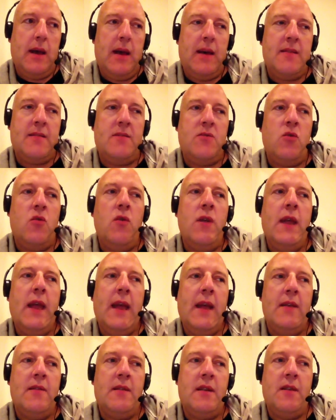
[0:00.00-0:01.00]
A story
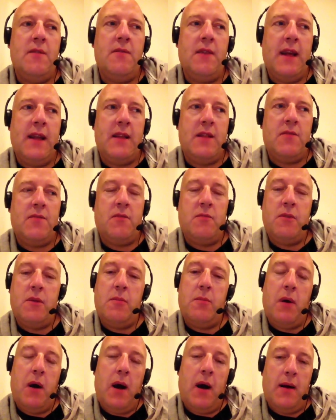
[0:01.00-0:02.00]
is an event from the
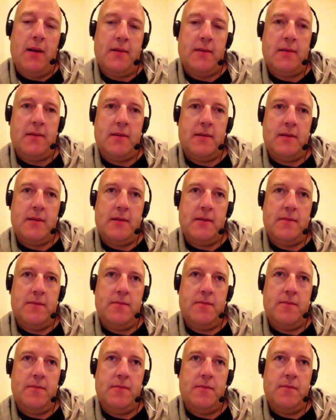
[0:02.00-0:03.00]
past,
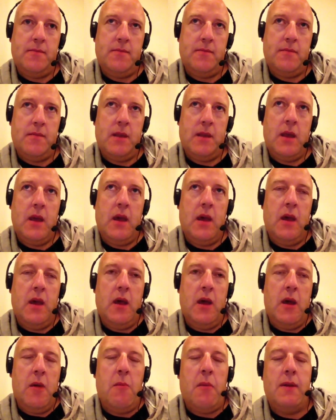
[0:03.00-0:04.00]

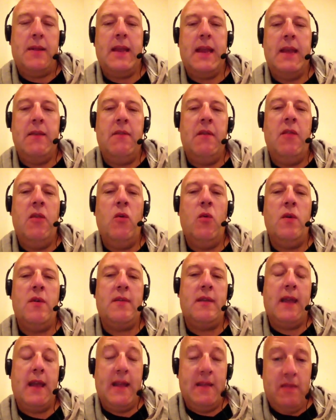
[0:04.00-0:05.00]
but even though
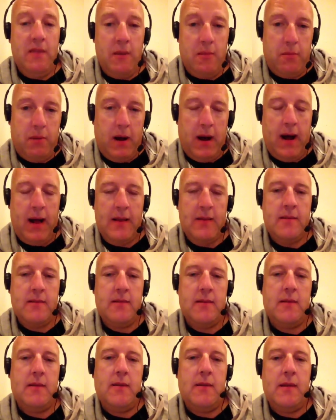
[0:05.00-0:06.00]
it's in the
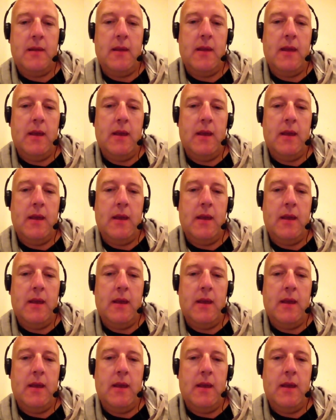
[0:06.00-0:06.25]
past,